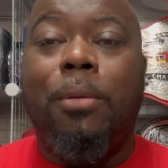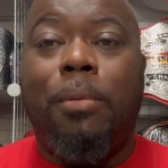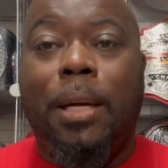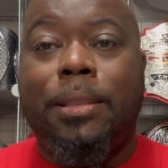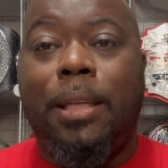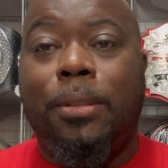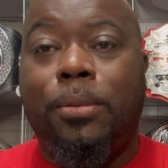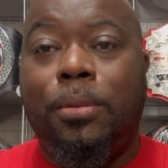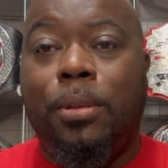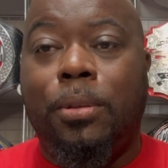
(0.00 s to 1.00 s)
When I say the
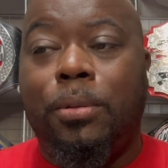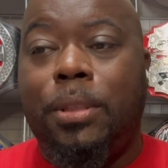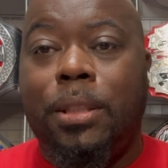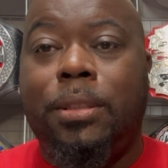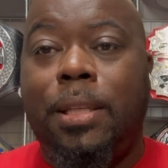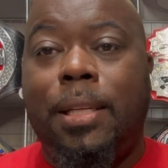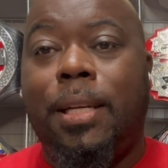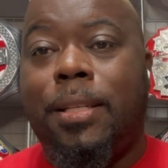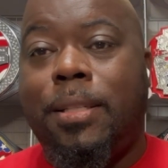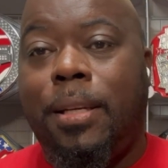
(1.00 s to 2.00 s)
old logo, just the
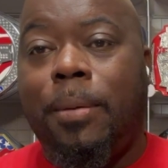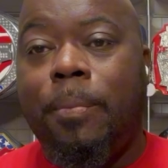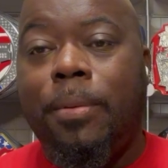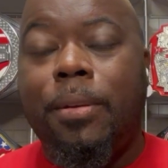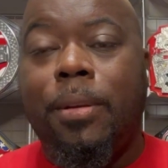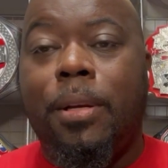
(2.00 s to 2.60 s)
NXT.